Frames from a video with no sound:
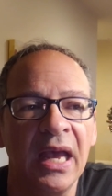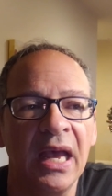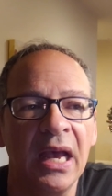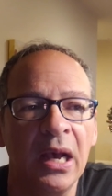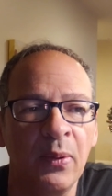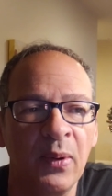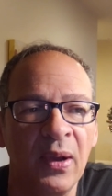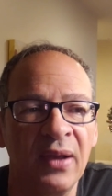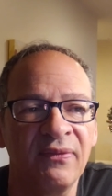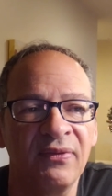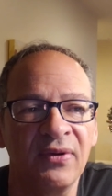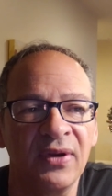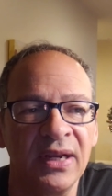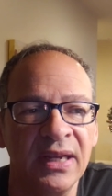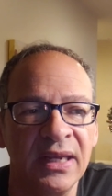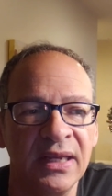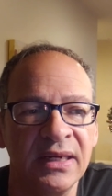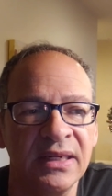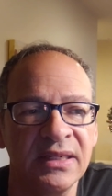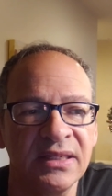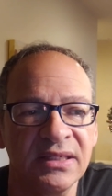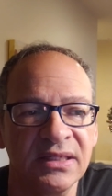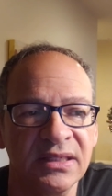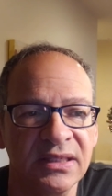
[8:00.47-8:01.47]
However,
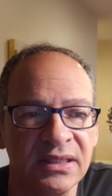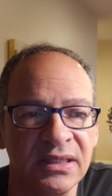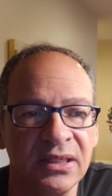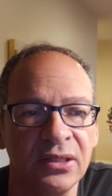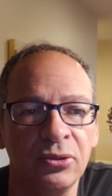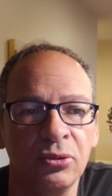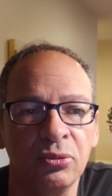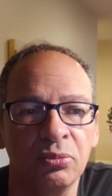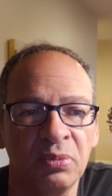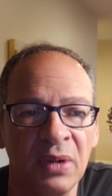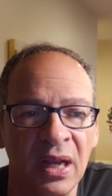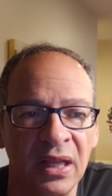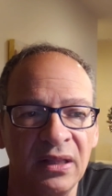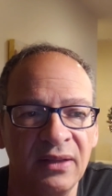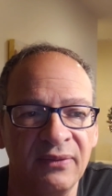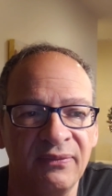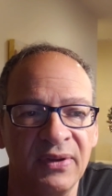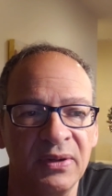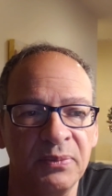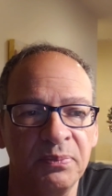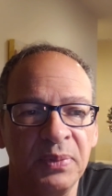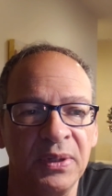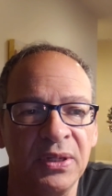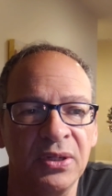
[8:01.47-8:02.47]
it is still
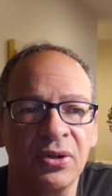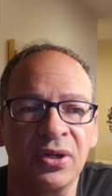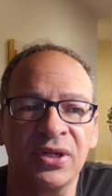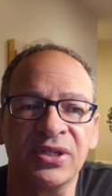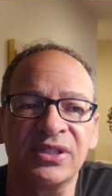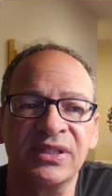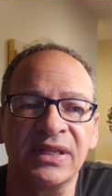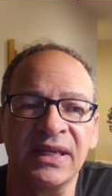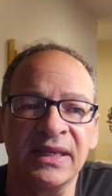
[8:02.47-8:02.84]
relevant because